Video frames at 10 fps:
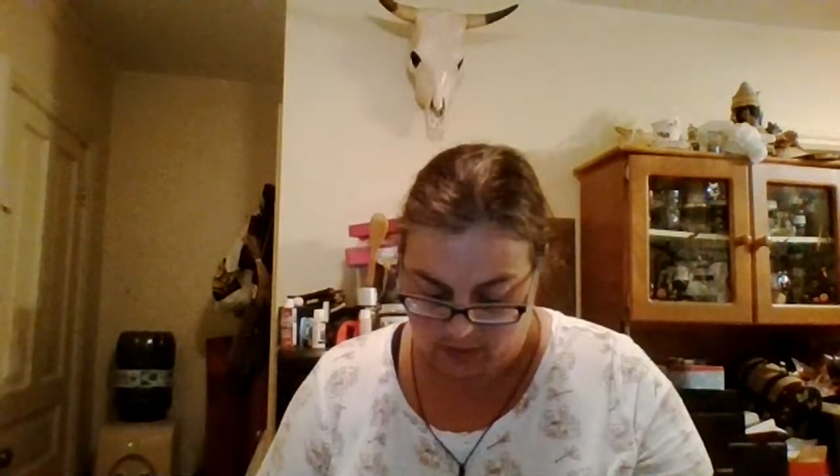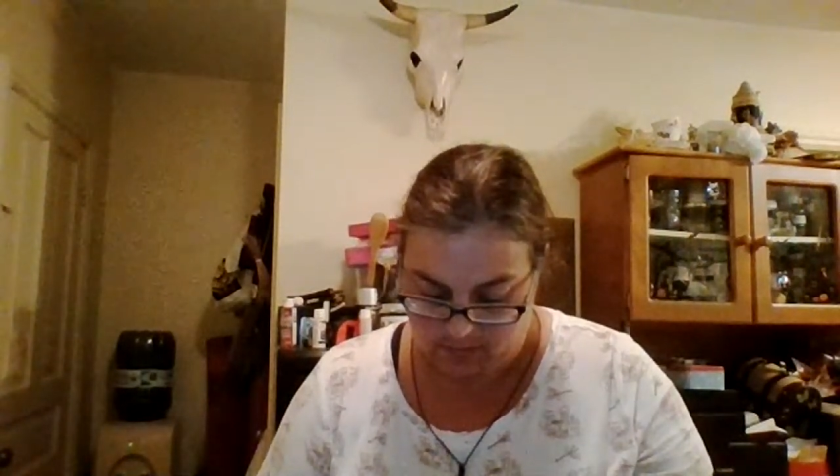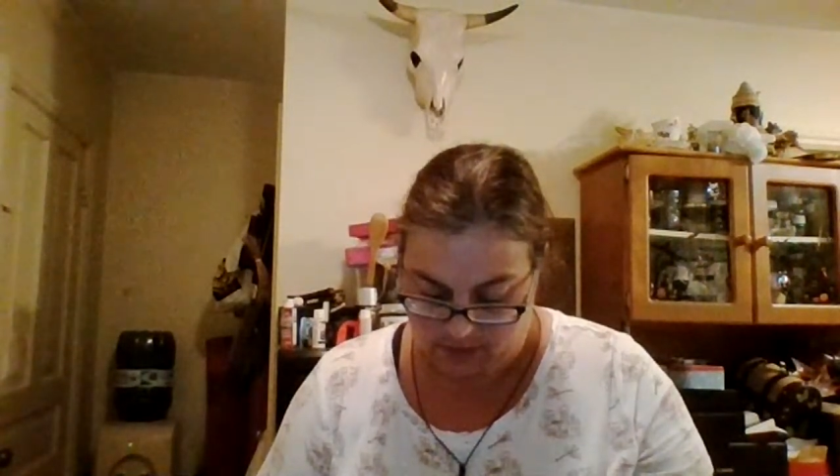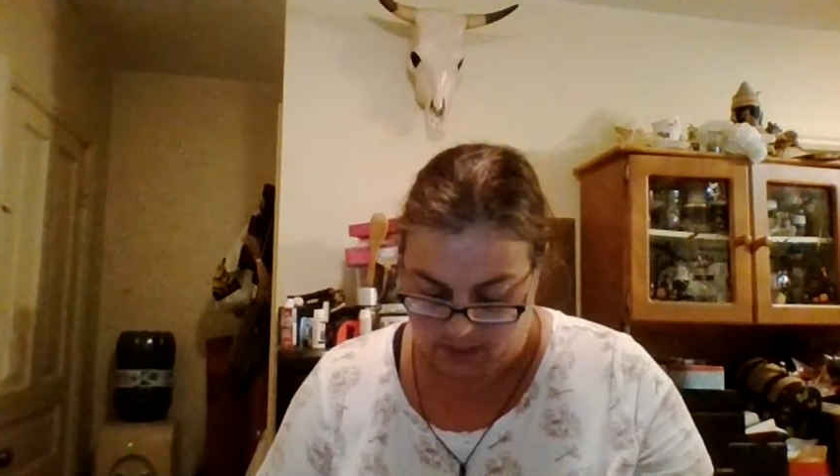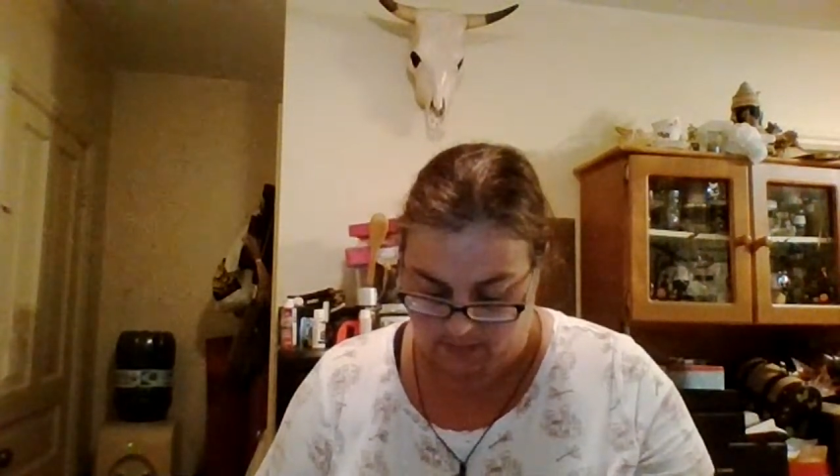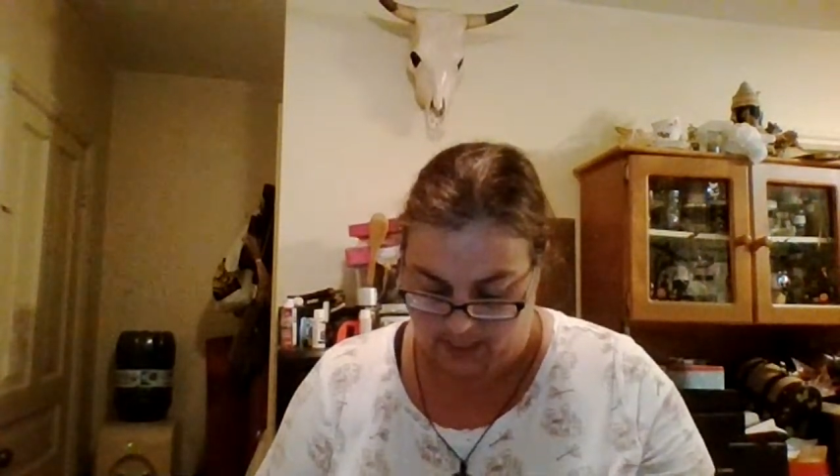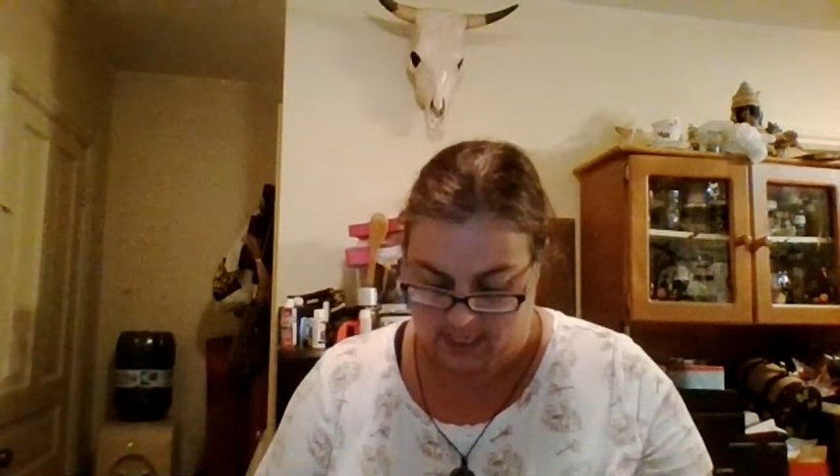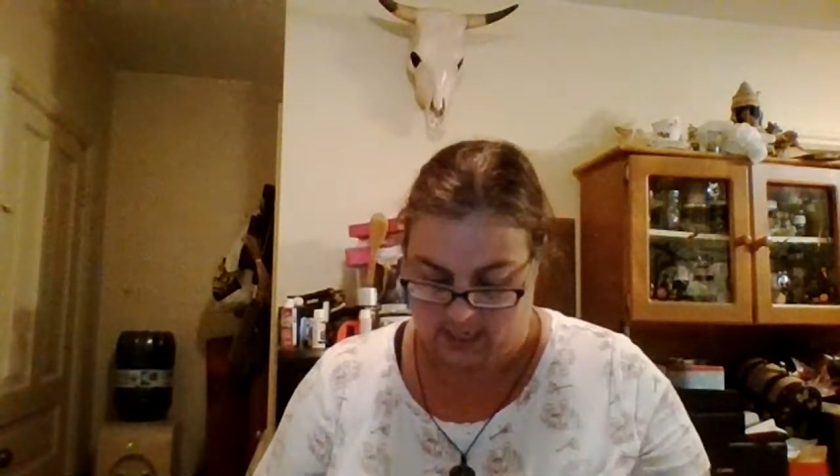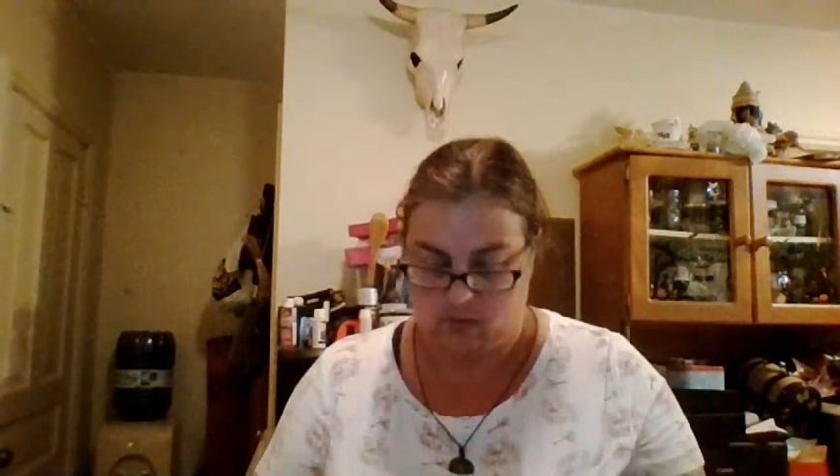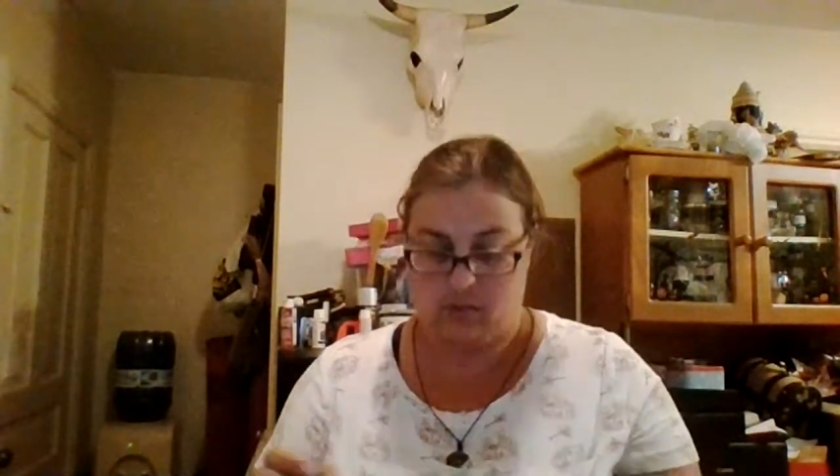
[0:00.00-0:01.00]
Christmas in my
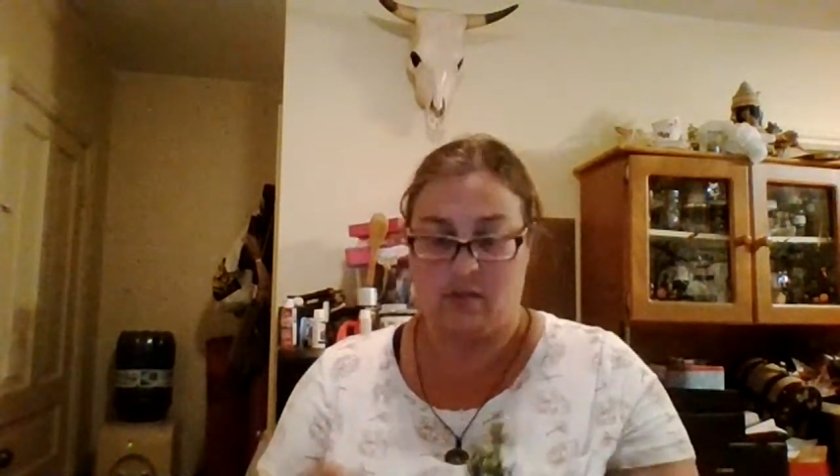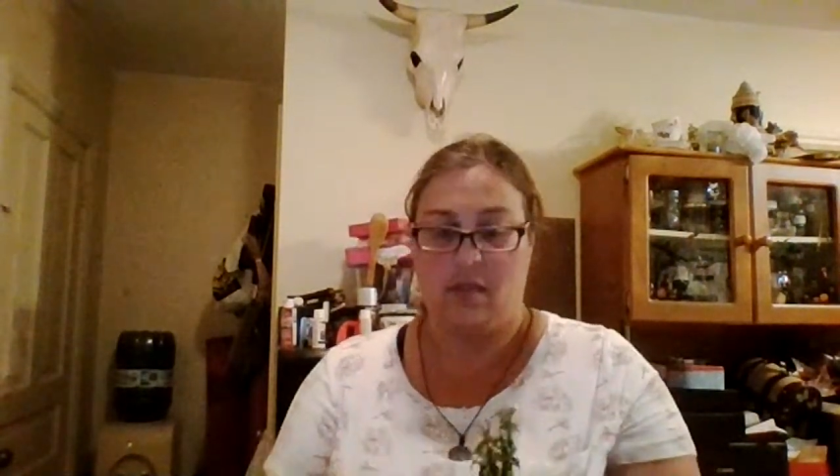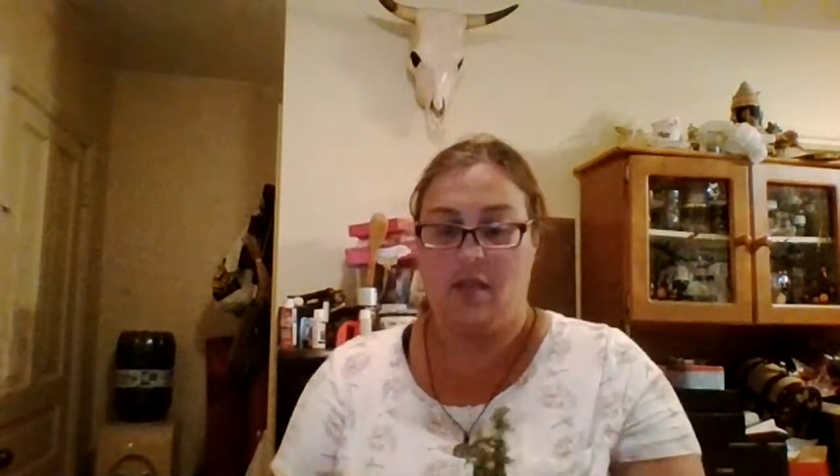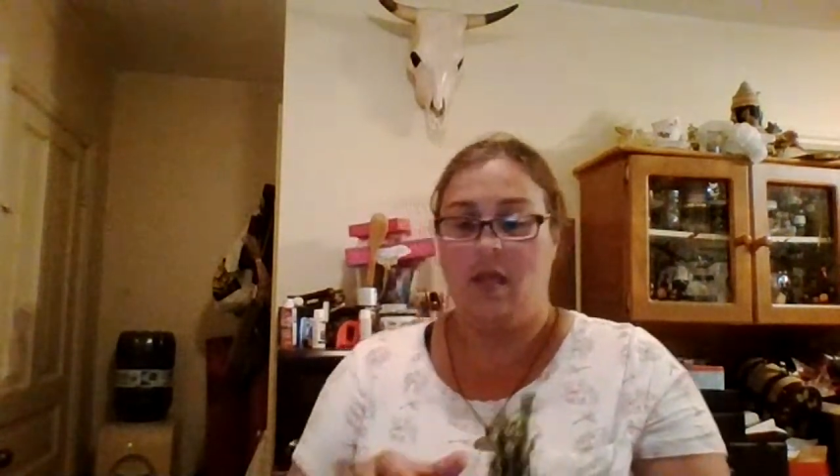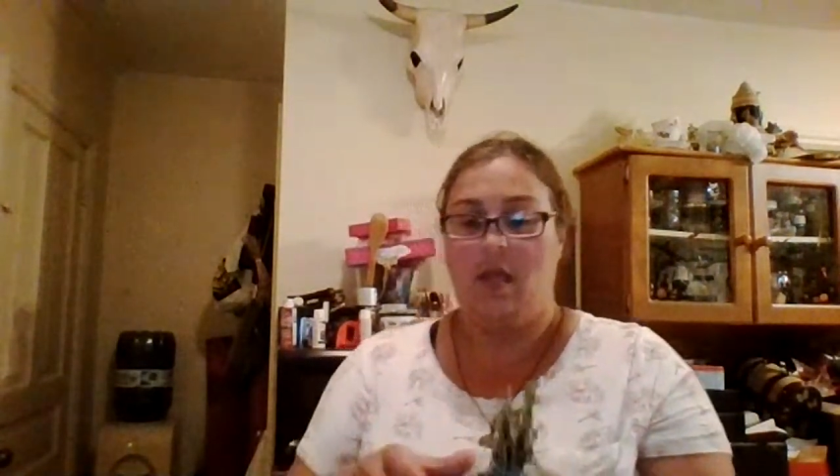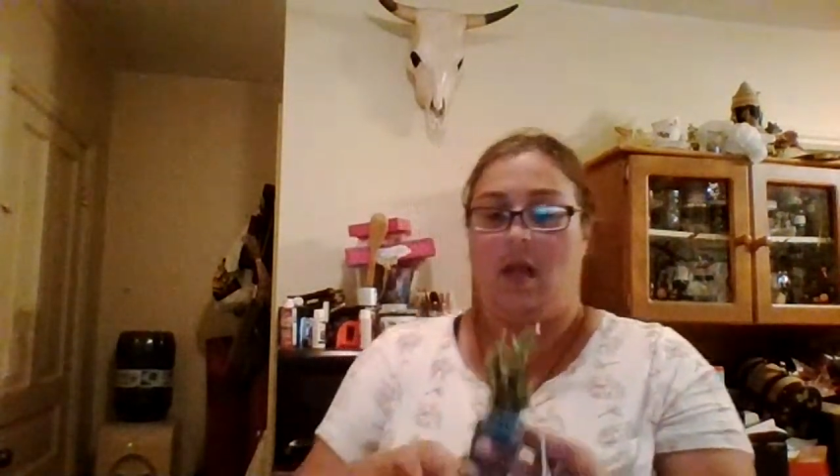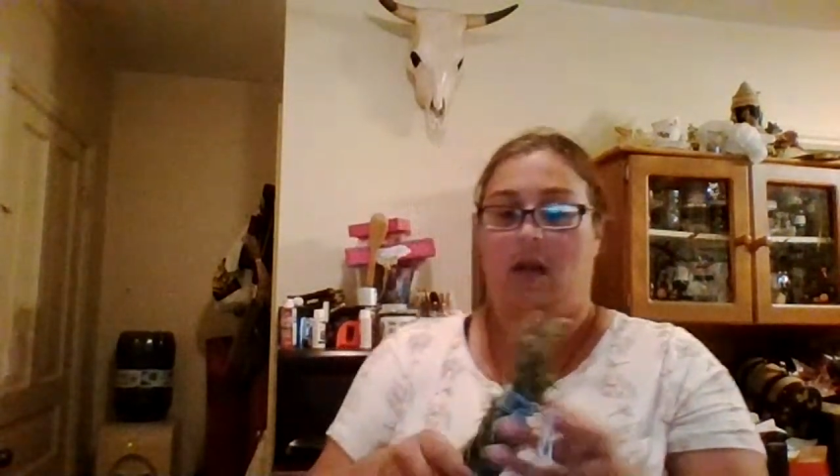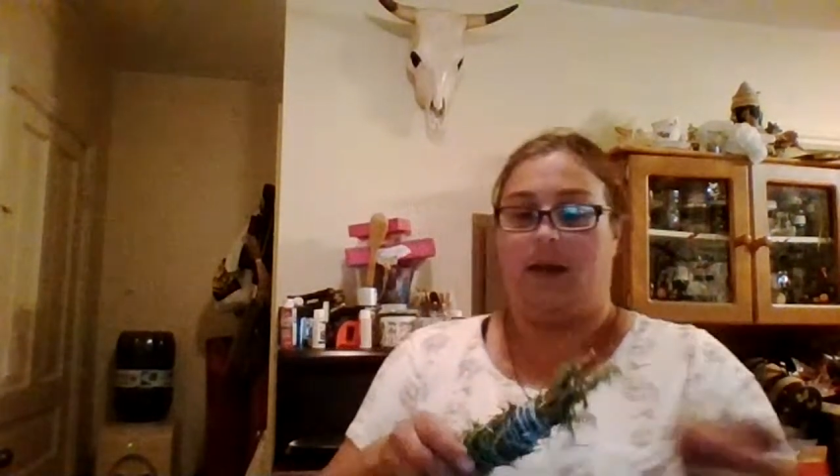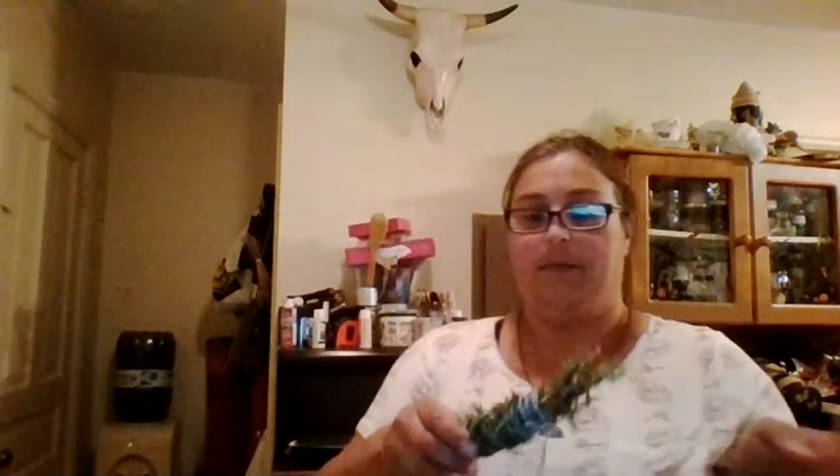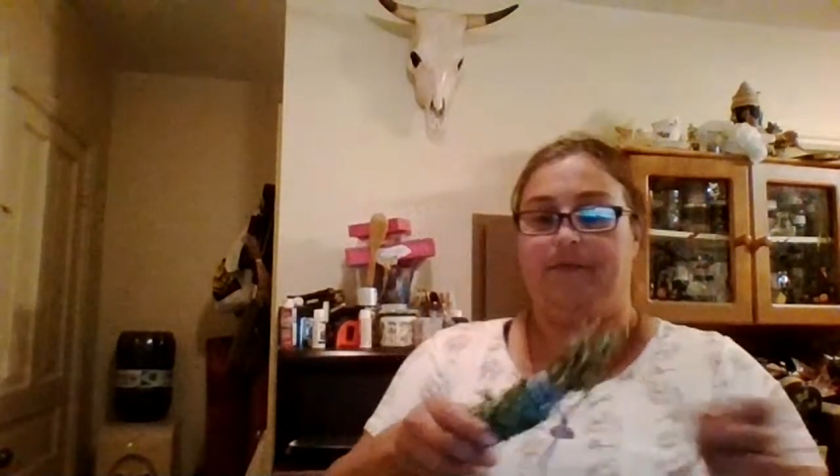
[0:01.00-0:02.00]
house.
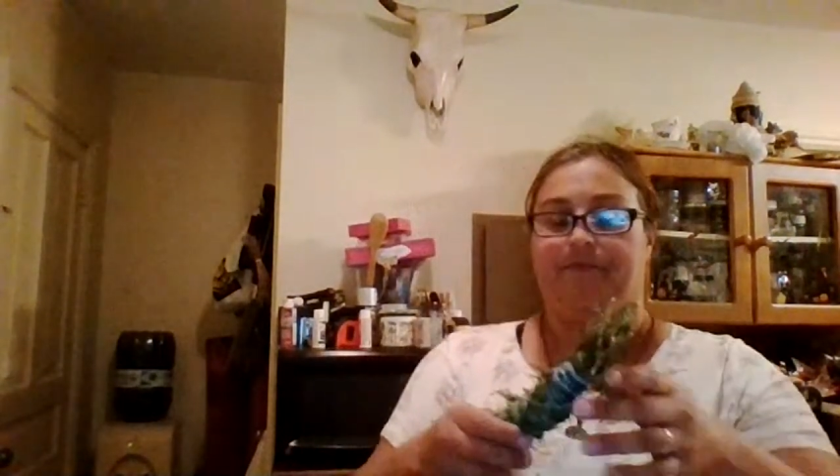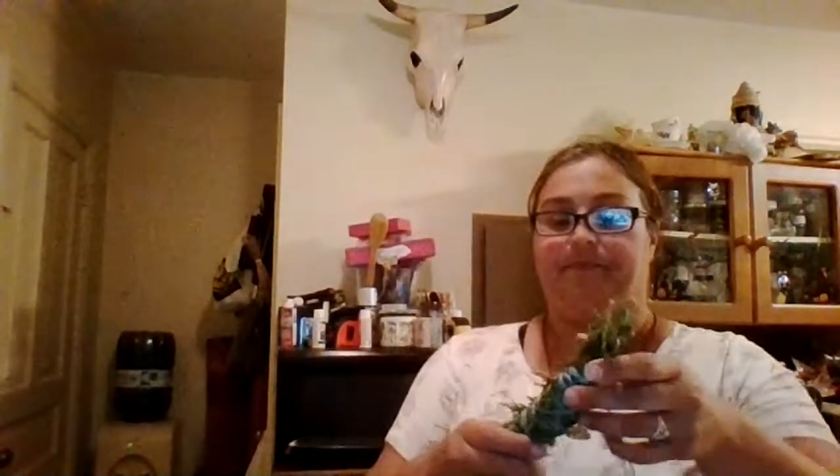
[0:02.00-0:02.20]
All right.